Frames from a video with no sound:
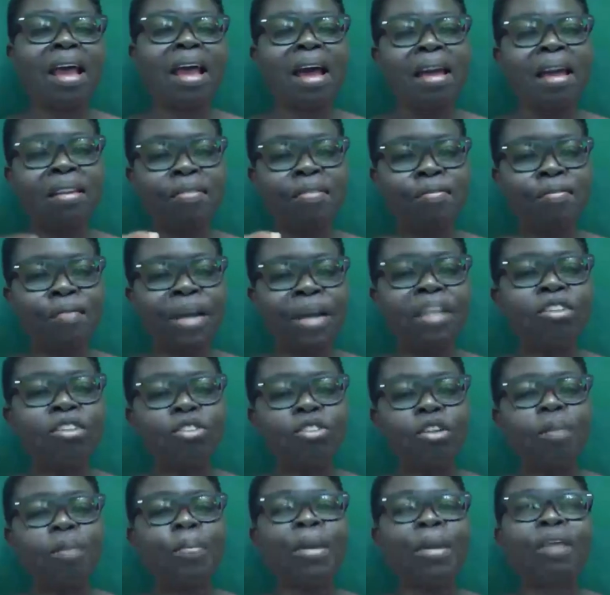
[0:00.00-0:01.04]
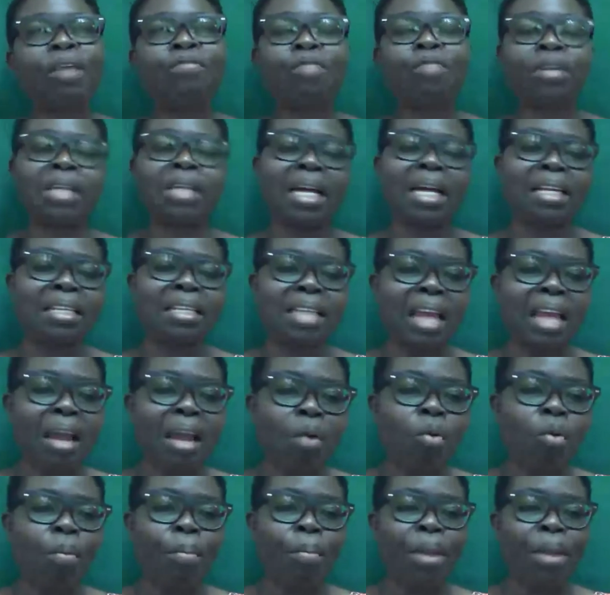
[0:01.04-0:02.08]
And the first topic for that day
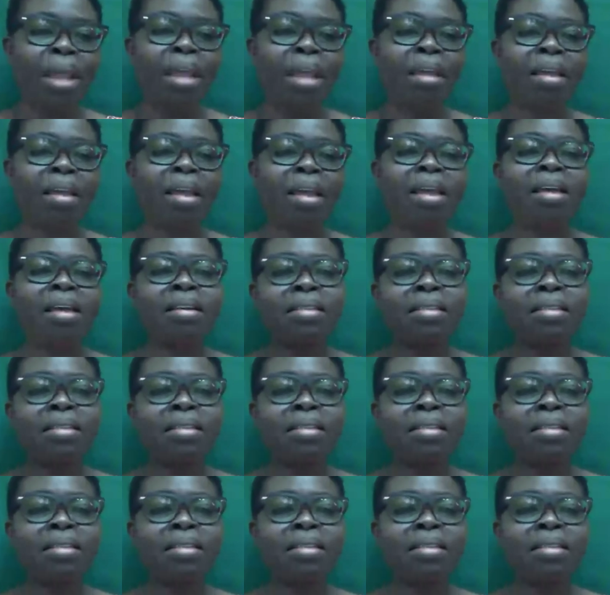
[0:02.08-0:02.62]
will be